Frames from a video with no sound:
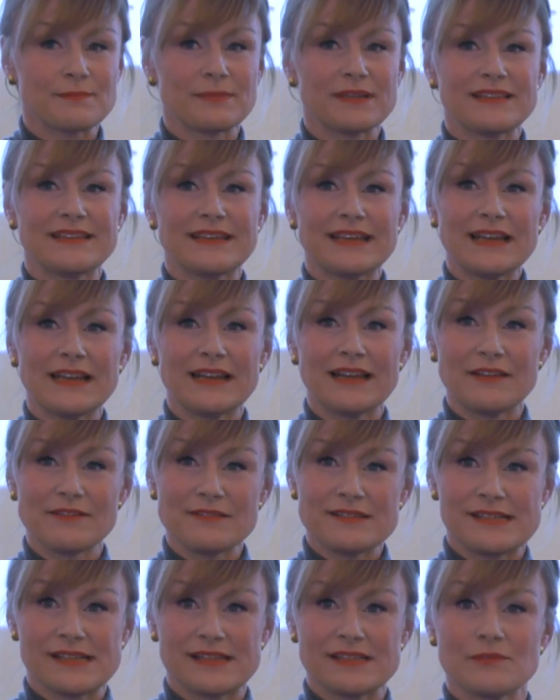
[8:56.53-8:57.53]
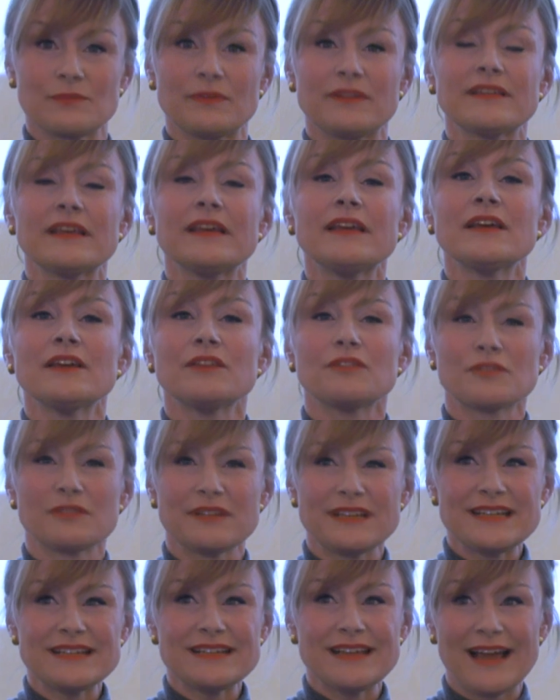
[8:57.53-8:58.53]
But that left us with
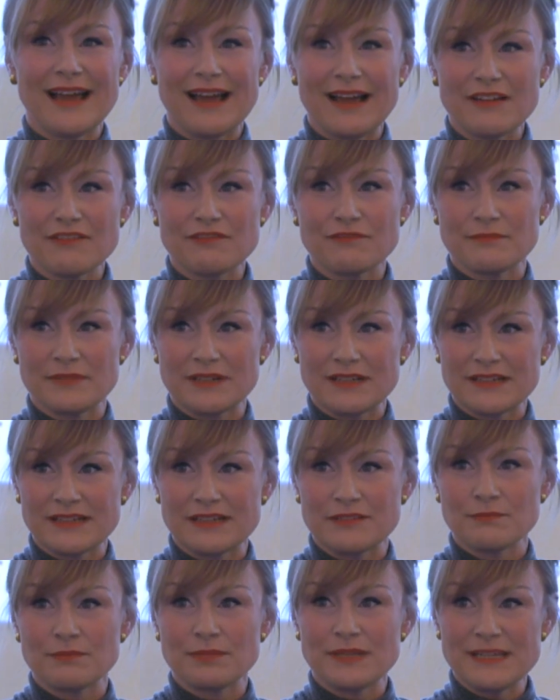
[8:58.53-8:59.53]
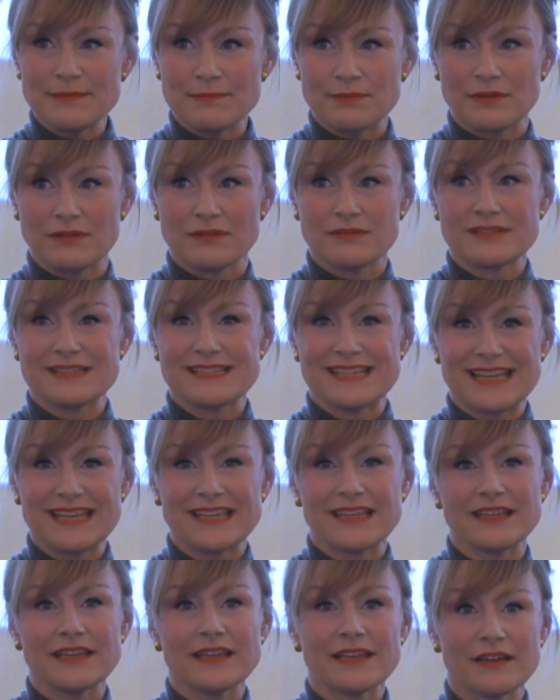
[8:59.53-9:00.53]
3.5 million people
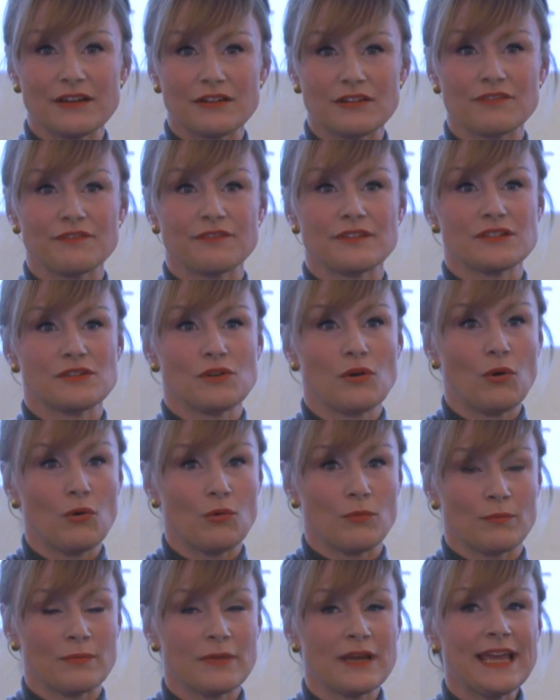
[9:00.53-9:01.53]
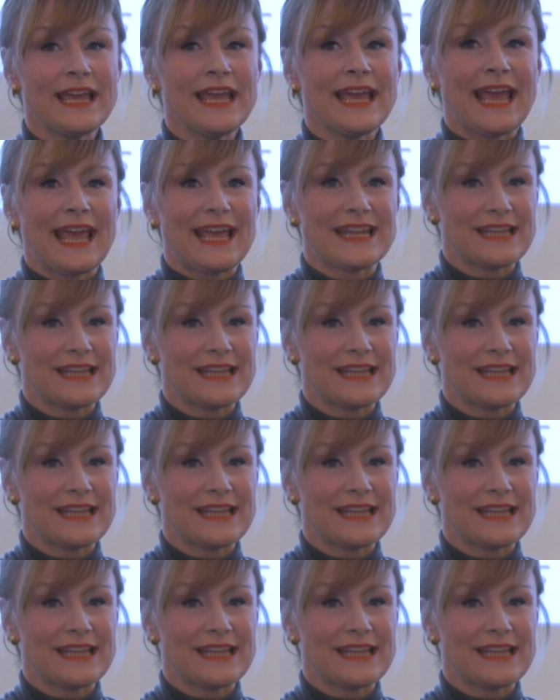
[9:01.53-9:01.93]
taken care of at home. And